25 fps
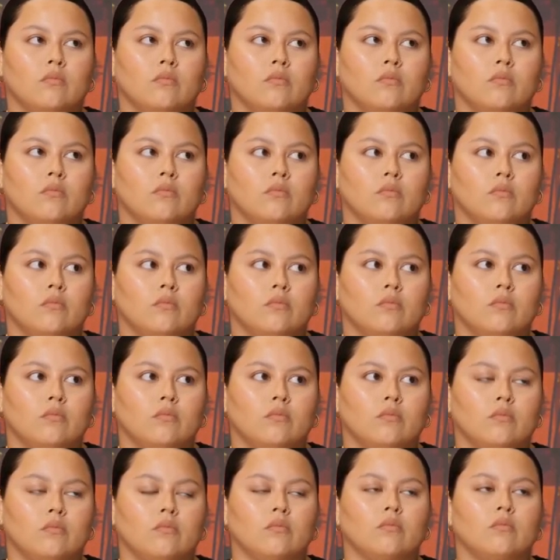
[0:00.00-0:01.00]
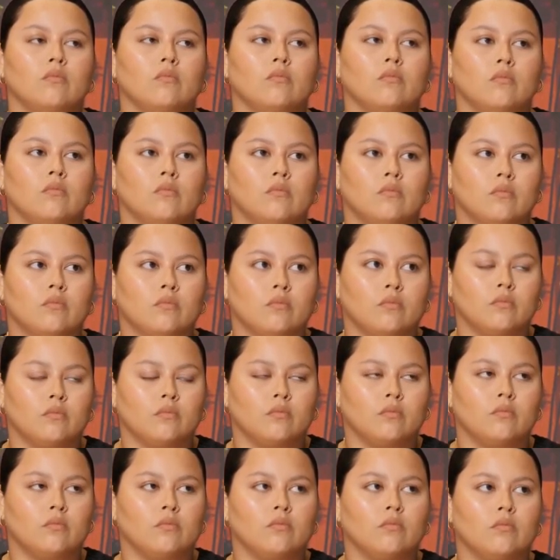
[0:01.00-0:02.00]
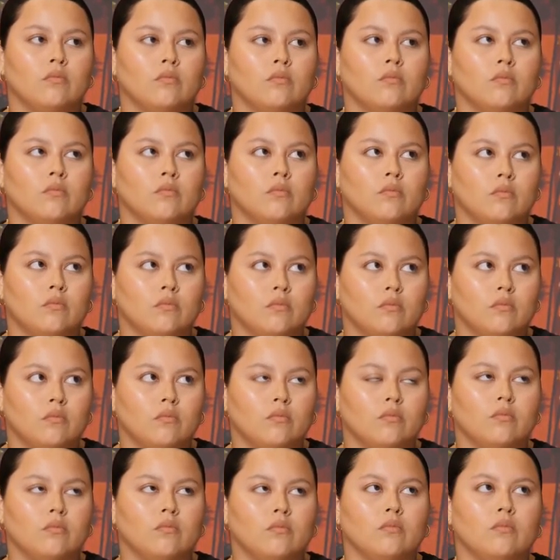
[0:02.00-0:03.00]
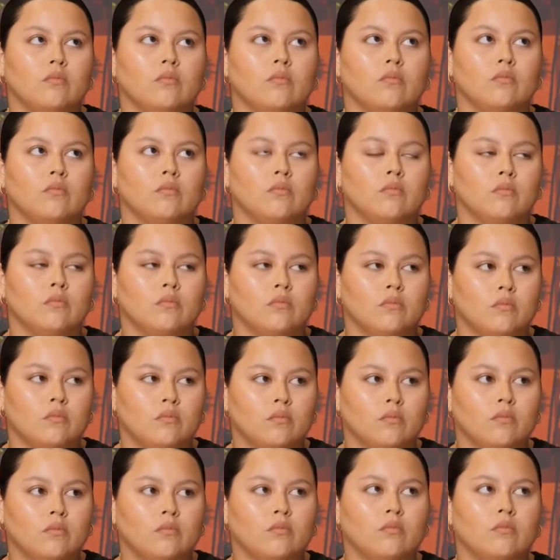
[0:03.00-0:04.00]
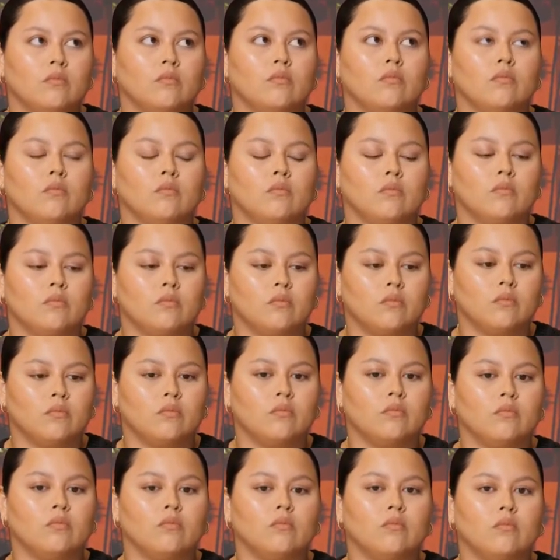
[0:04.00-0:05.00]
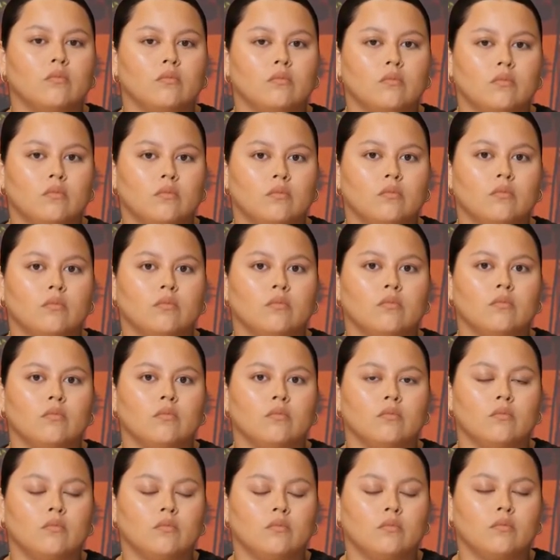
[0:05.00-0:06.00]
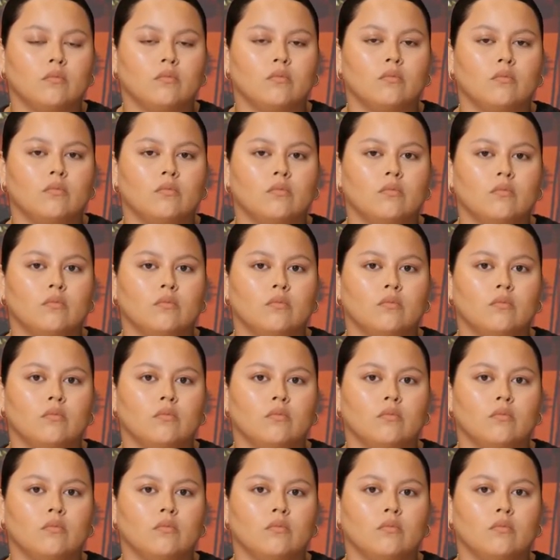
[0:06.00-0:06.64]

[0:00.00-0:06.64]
No words are spoken by the person on screen.